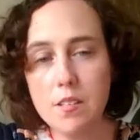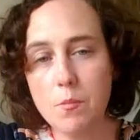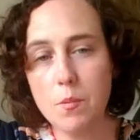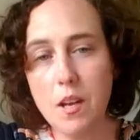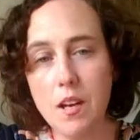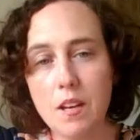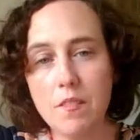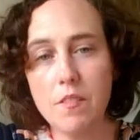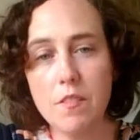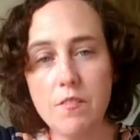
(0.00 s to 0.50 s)
We're going
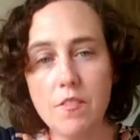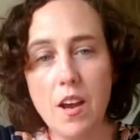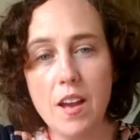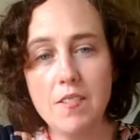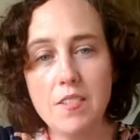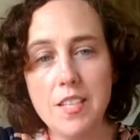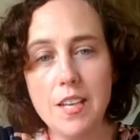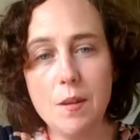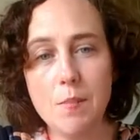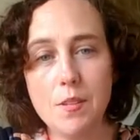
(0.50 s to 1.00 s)
to give you 5
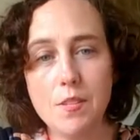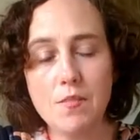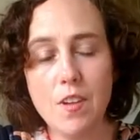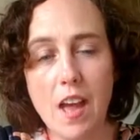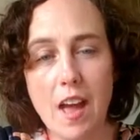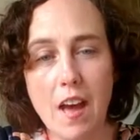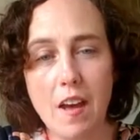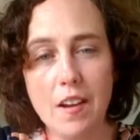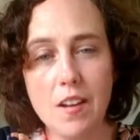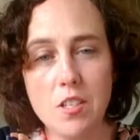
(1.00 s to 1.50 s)
tips for
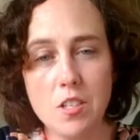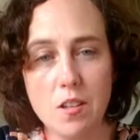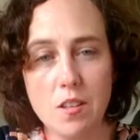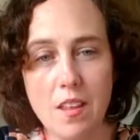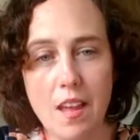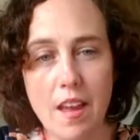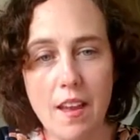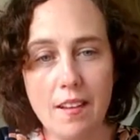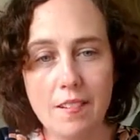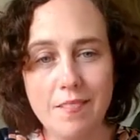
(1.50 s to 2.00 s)
how to do
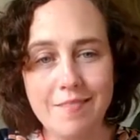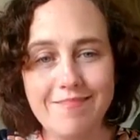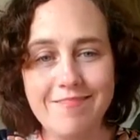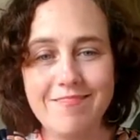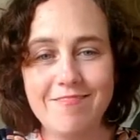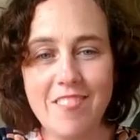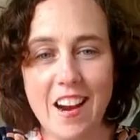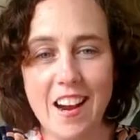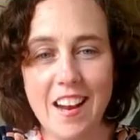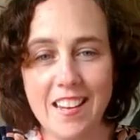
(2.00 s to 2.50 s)

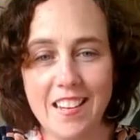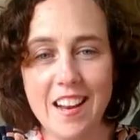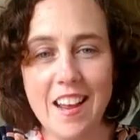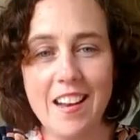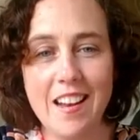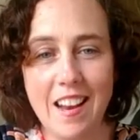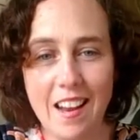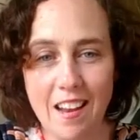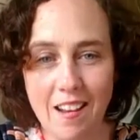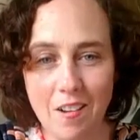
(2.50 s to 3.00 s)
that
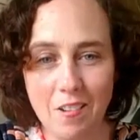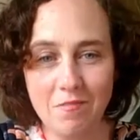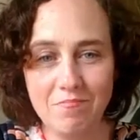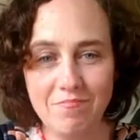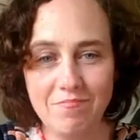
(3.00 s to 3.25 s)
right now.